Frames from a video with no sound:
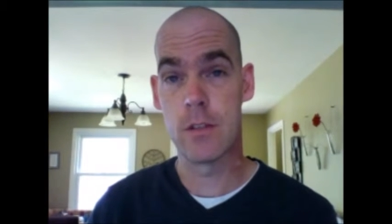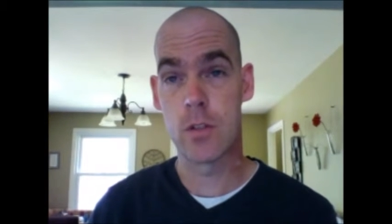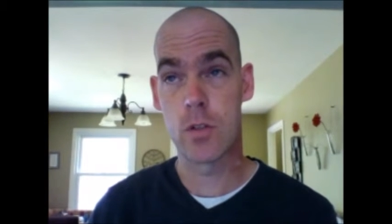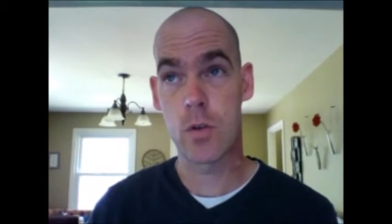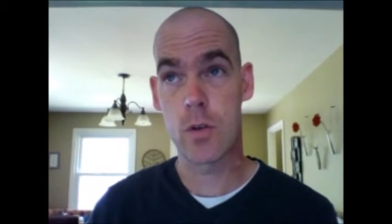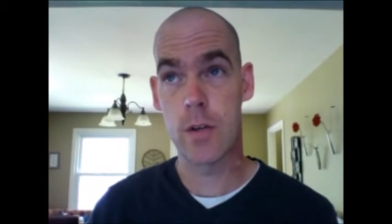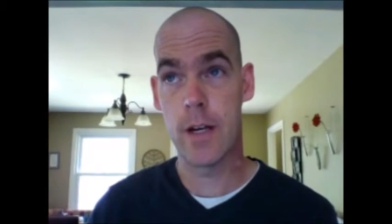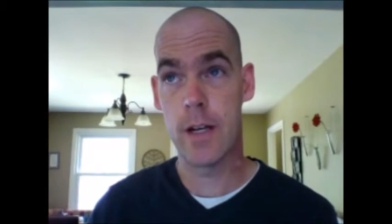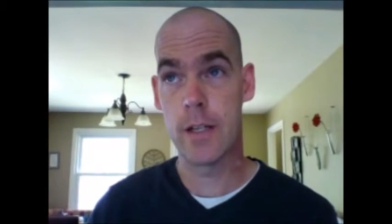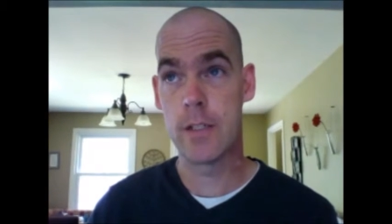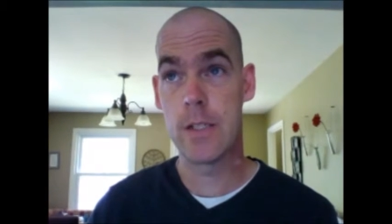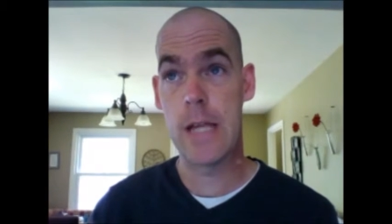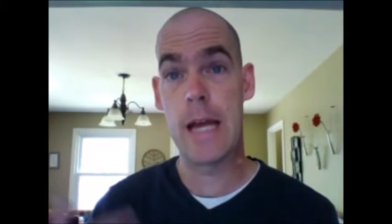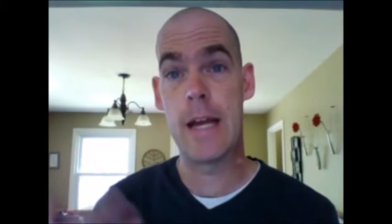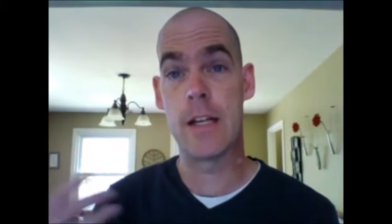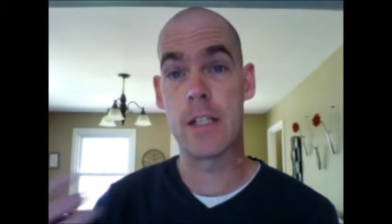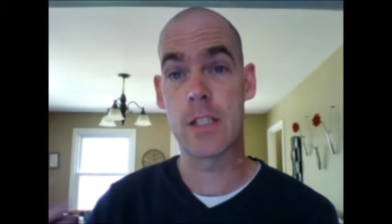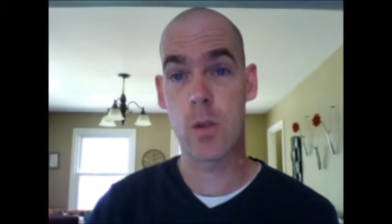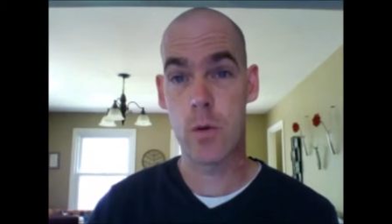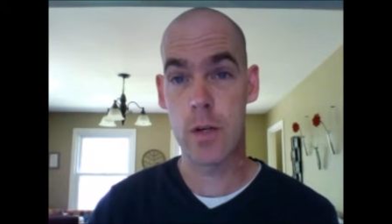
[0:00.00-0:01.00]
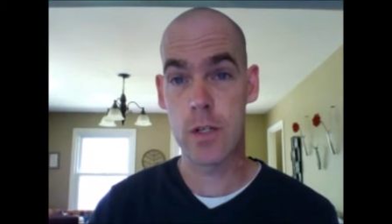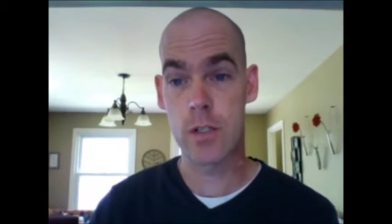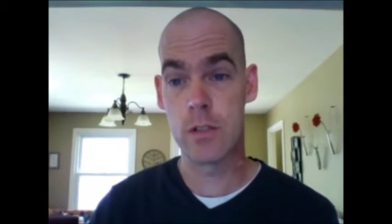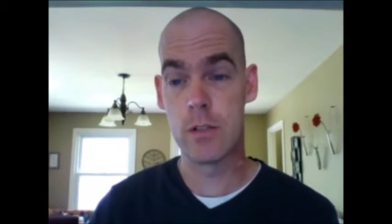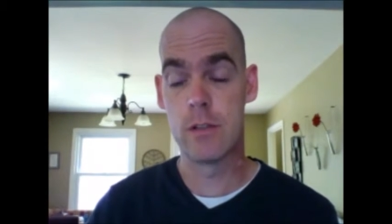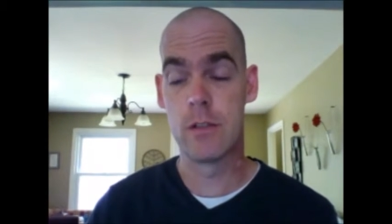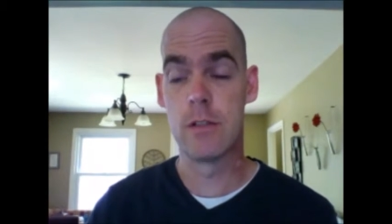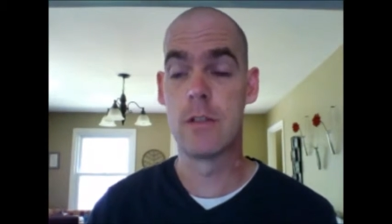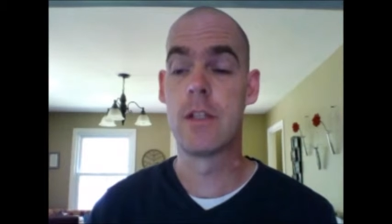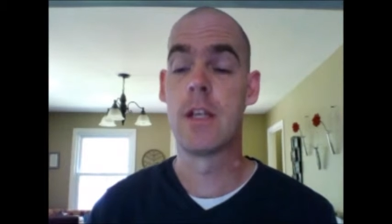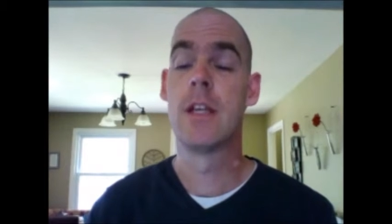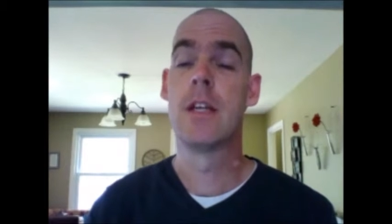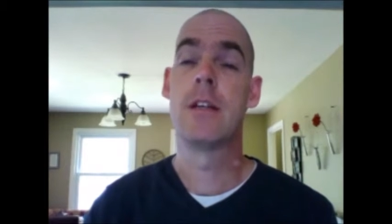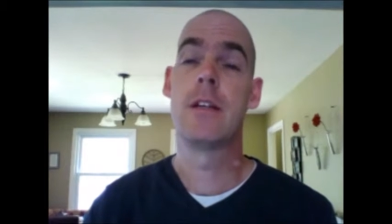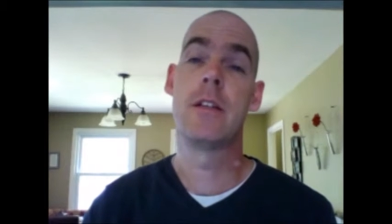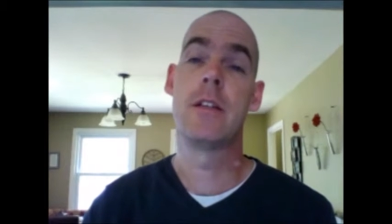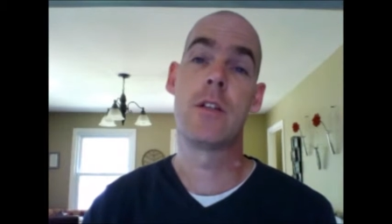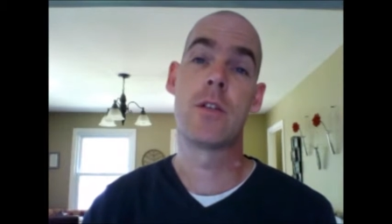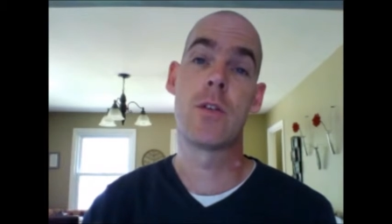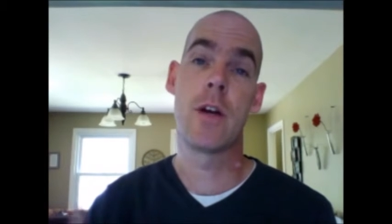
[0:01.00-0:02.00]
to try to ask questions
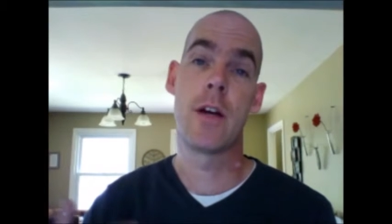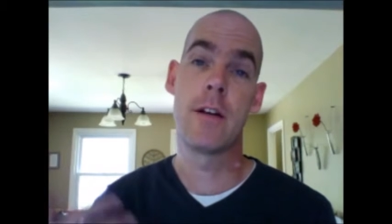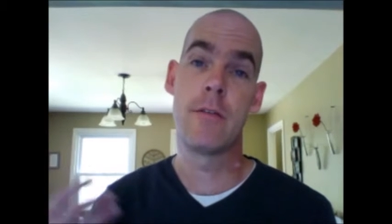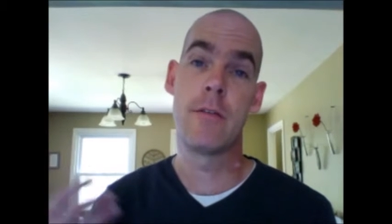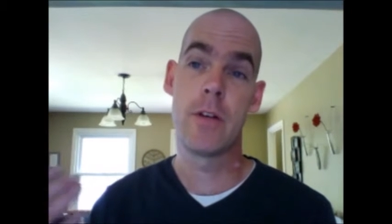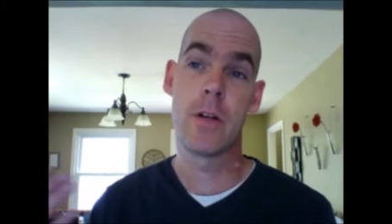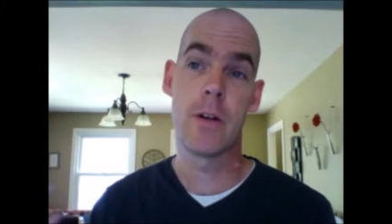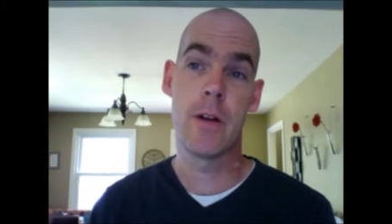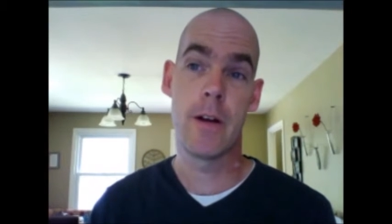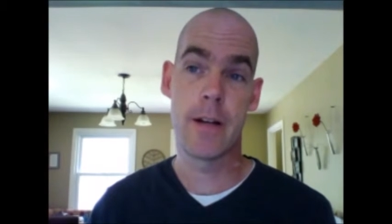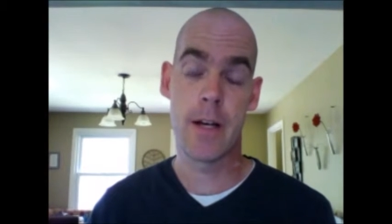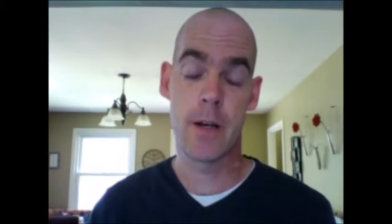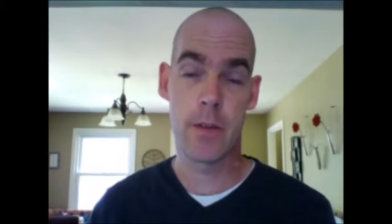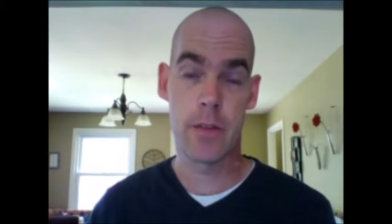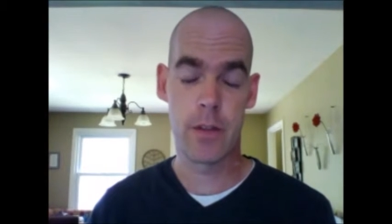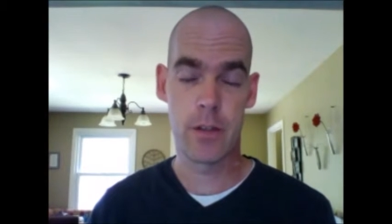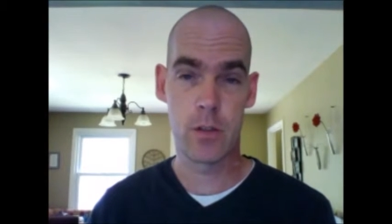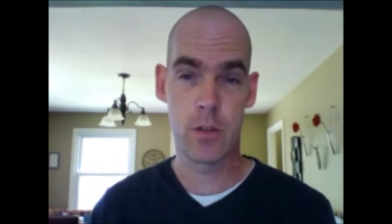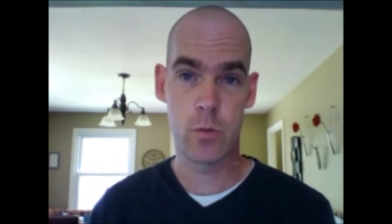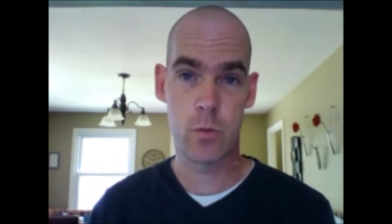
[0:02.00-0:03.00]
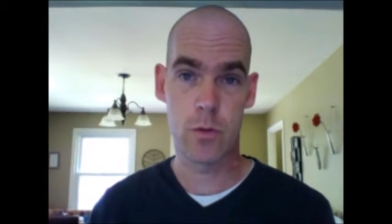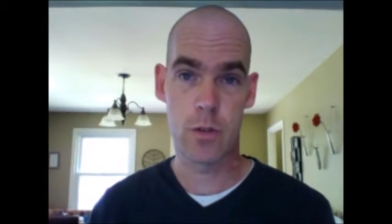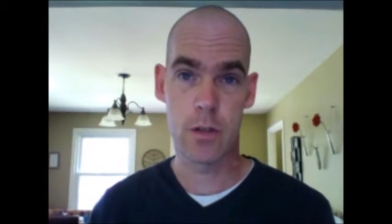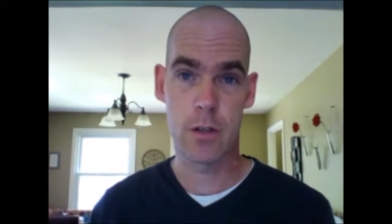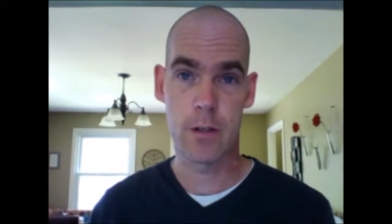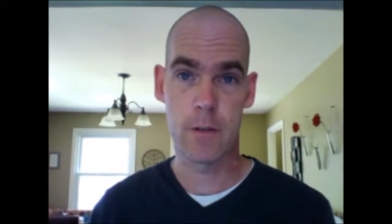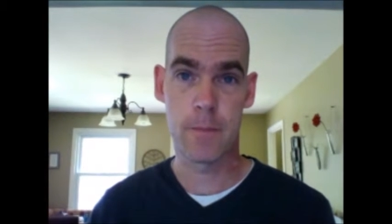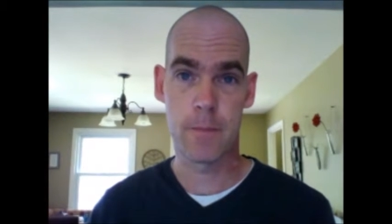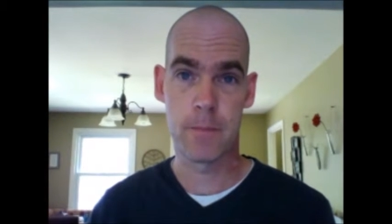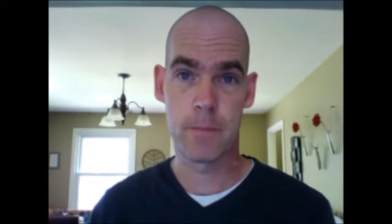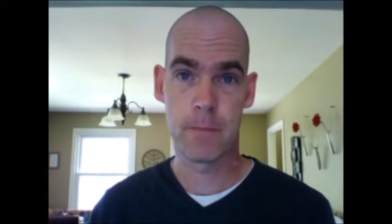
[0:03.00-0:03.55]
and to try to figure out how things work.